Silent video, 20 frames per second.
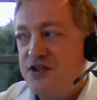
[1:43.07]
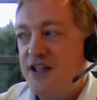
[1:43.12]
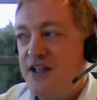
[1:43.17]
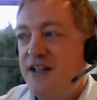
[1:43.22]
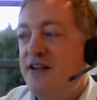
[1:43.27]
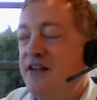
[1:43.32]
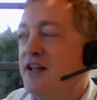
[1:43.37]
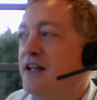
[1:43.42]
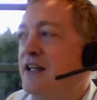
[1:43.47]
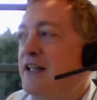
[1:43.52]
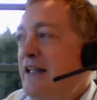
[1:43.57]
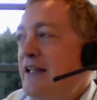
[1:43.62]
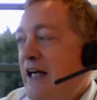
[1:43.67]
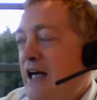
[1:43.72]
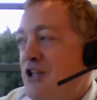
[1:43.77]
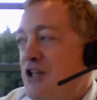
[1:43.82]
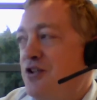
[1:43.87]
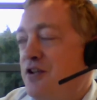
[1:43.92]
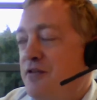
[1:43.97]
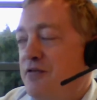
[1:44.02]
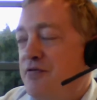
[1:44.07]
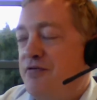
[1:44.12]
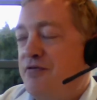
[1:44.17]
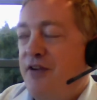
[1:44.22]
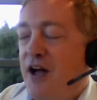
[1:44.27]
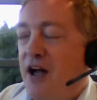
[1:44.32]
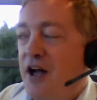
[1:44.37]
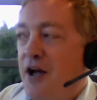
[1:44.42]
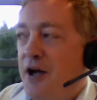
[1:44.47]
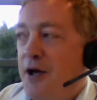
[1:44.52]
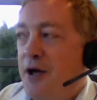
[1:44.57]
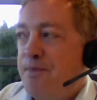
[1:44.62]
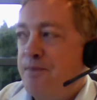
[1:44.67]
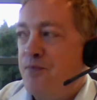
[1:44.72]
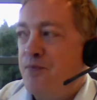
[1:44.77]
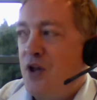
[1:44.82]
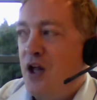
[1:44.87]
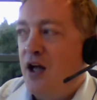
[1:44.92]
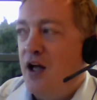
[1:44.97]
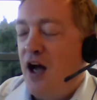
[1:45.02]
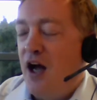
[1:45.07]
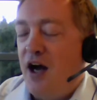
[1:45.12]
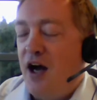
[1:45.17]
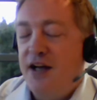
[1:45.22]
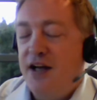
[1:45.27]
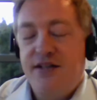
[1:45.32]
thing that sort of I